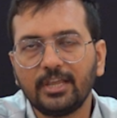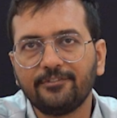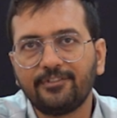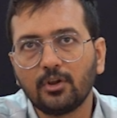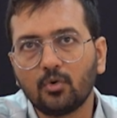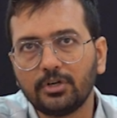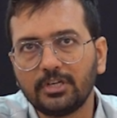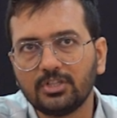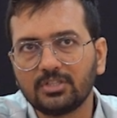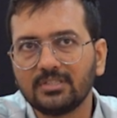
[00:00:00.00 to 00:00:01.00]
inferior
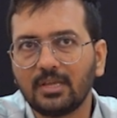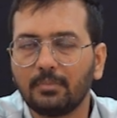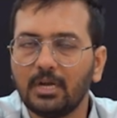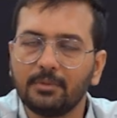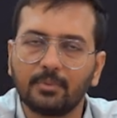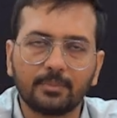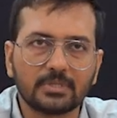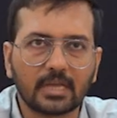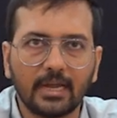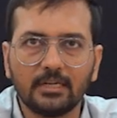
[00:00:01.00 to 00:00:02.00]
orientation, then
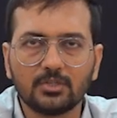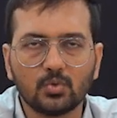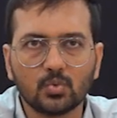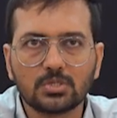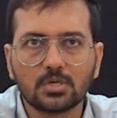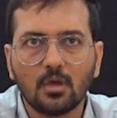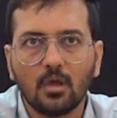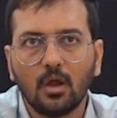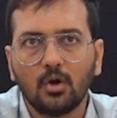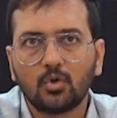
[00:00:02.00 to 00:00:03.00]
multi-purpose guide is used.
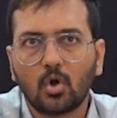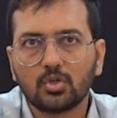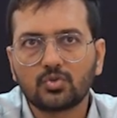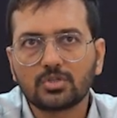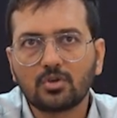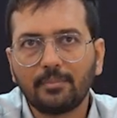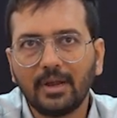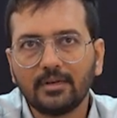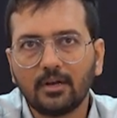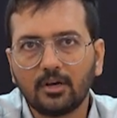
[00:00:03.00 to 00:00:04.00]
Tortuous or
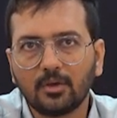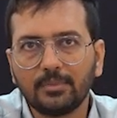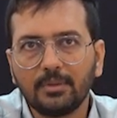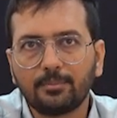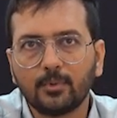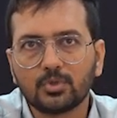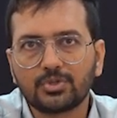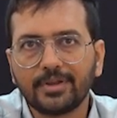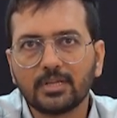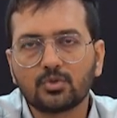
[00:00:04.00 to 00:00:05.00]
band anatomy,
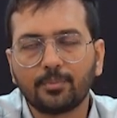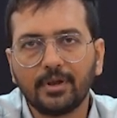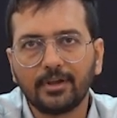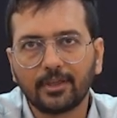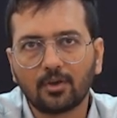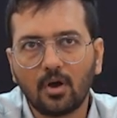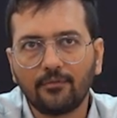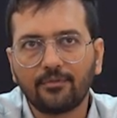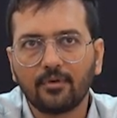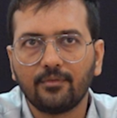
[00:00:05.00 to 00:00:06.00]
posterior and superior
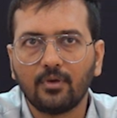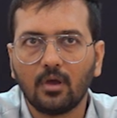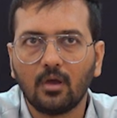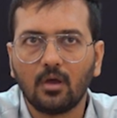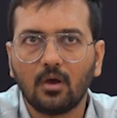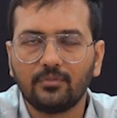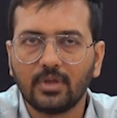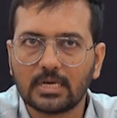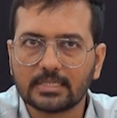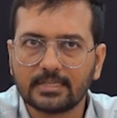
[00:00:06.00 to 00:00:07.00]
takeoff of the
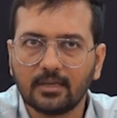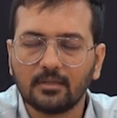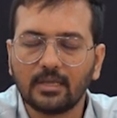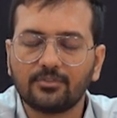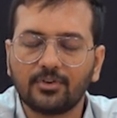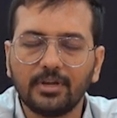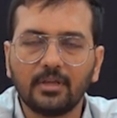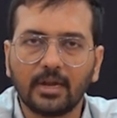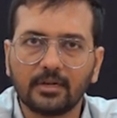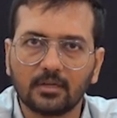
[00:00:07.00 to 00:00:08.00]
RCA, then
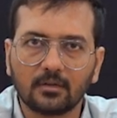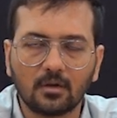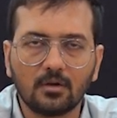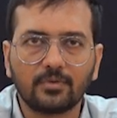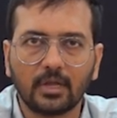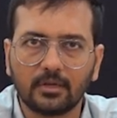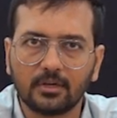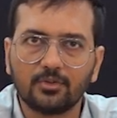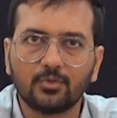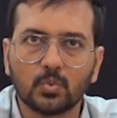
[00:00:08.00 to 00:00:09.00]
3D right curve
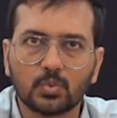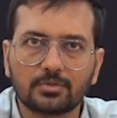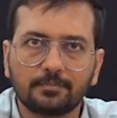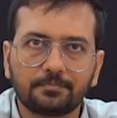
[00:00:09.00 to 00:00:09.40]
catheter is used.